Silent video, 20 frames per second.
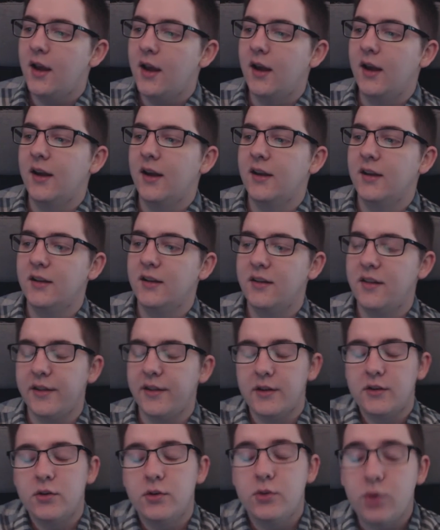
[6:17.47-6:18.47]

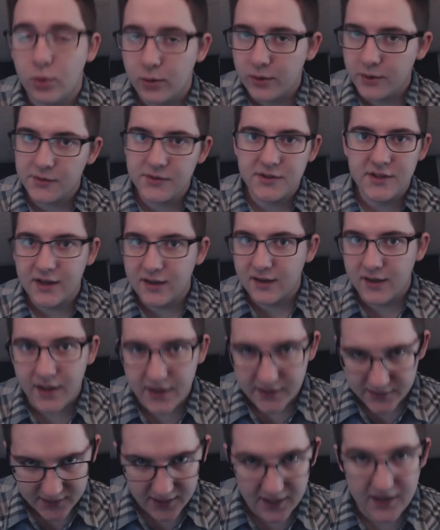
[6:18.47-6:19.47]
The tutorials take a
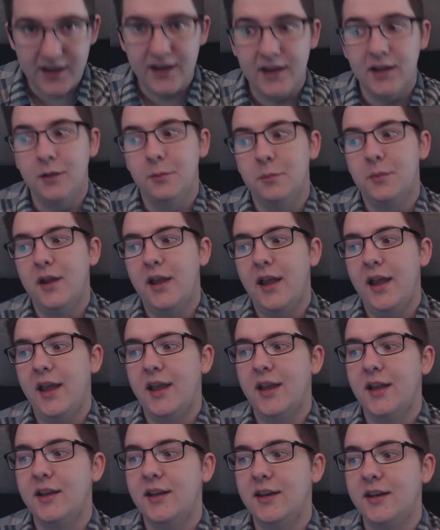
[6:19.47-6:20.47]
lot of time,
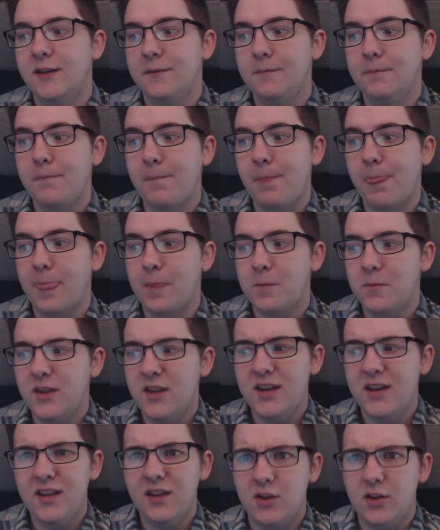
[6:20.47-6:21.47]
and
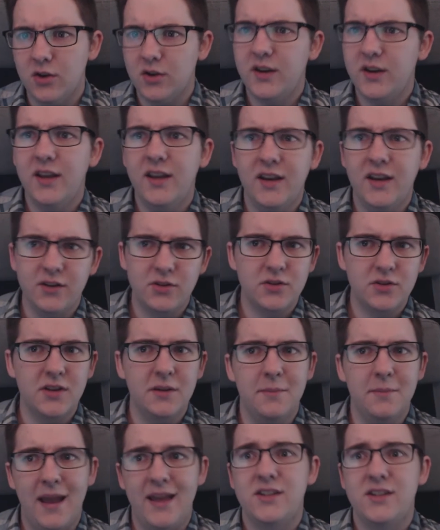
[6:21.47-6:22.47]
getting good and
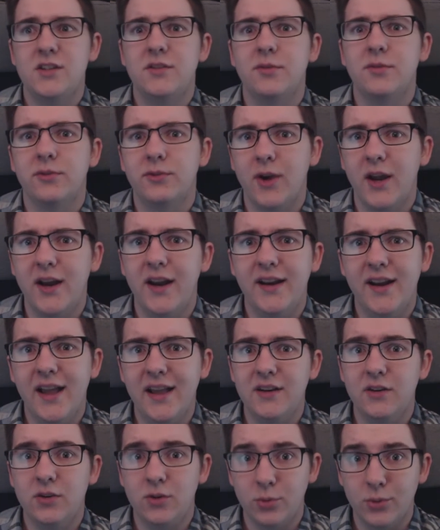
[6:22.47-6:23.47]
interesting matches for Friday
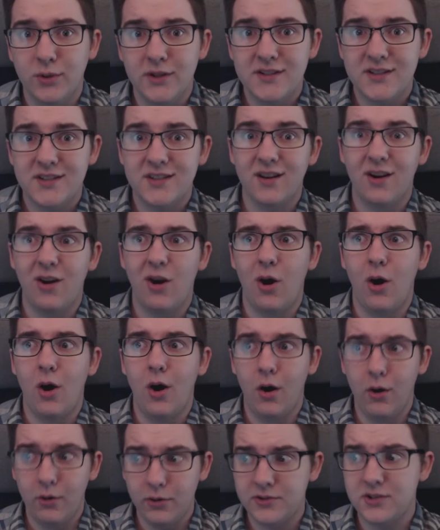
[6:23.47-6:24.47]
Night Duelist
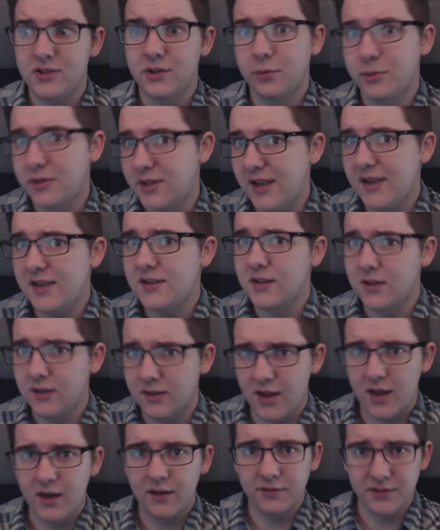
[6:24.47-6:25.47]
also takes a
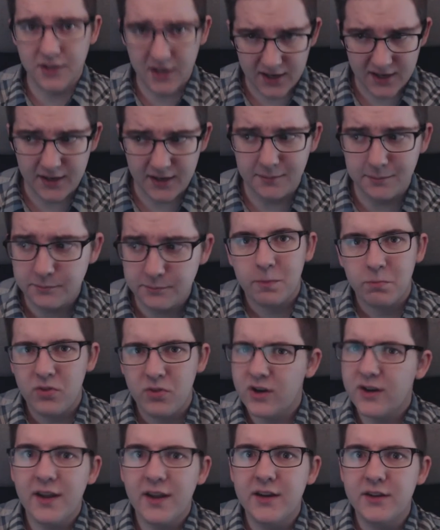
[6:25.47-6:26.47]
lot of time.
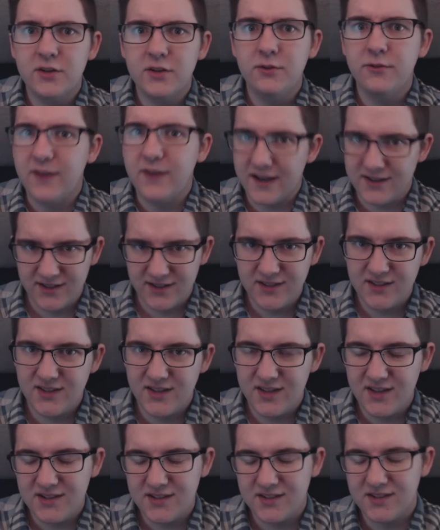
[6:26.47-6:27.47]
There are kind of two facets
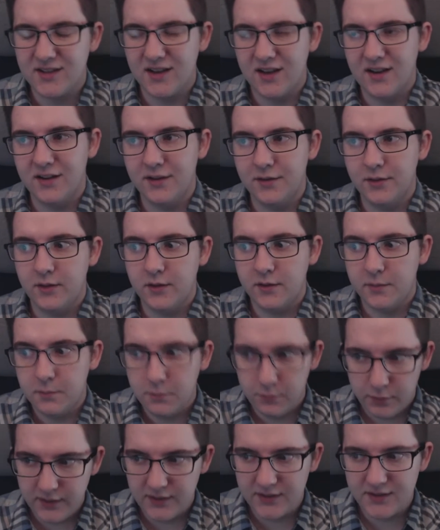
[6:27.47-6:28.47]
to this. The
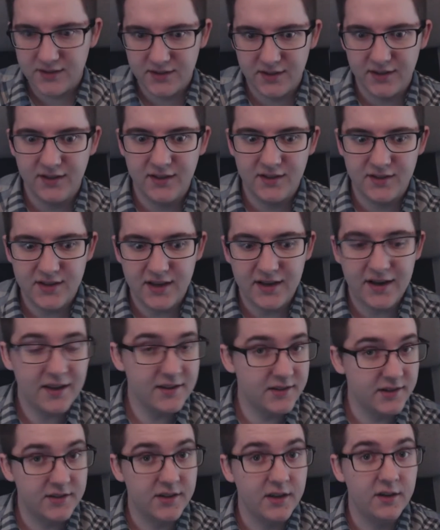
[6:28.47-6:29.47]
biggest thing is that,
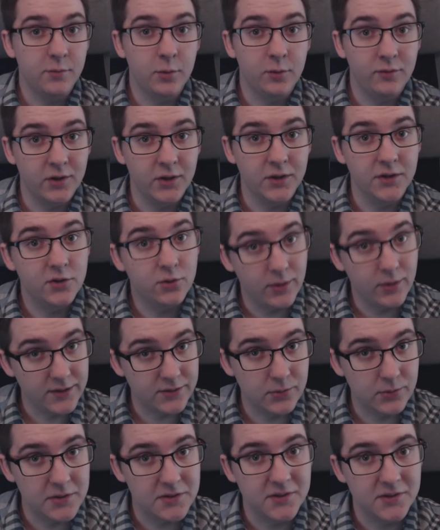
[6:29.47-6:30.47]
as I said, I've been very
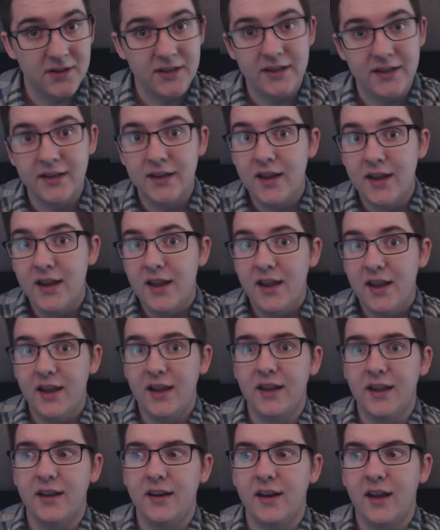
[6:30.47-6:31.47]
stressed recently,
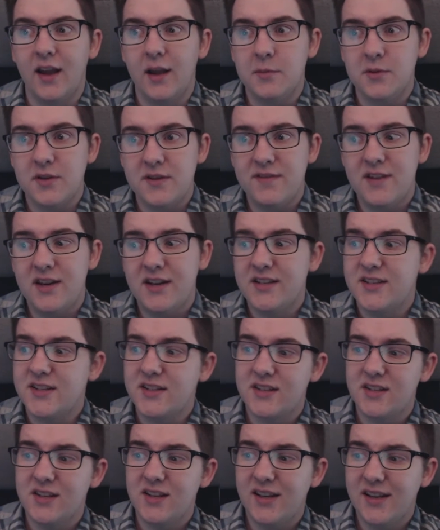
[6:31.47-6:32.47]
and I believe that
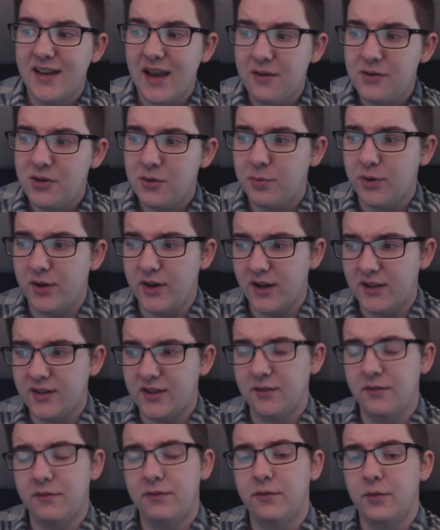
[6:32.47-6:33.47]
it's
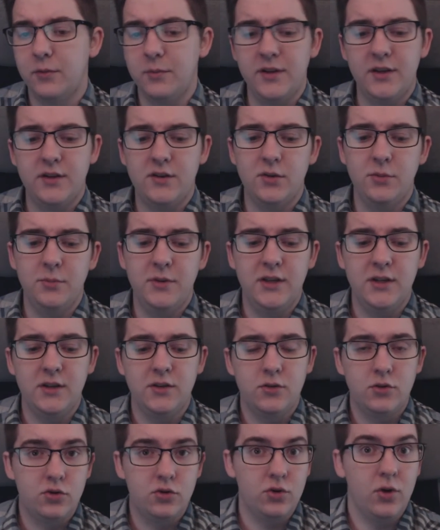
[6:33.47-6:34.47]
counterproductive for me to be
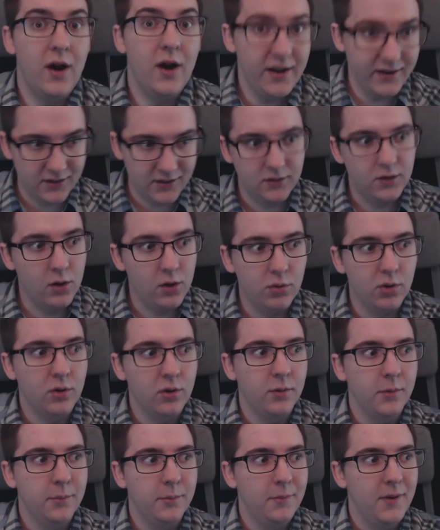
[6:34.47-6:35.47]
trying to
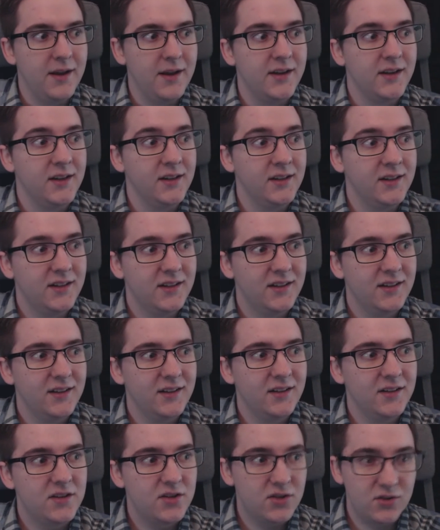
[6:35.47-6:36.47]
lower my
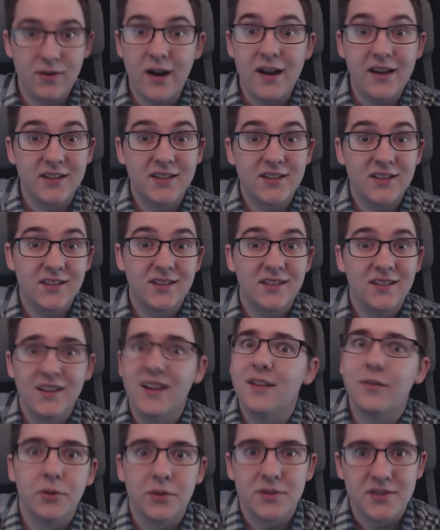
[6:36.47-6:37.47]
stress
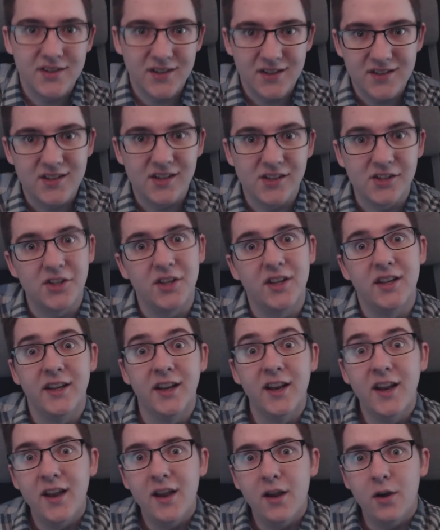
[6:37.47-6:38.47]
levels, essentially,
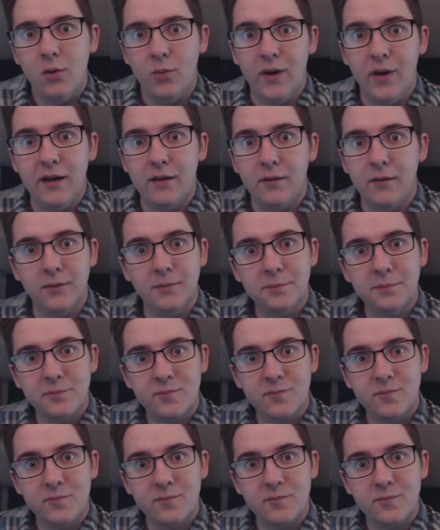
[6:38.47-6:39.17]
while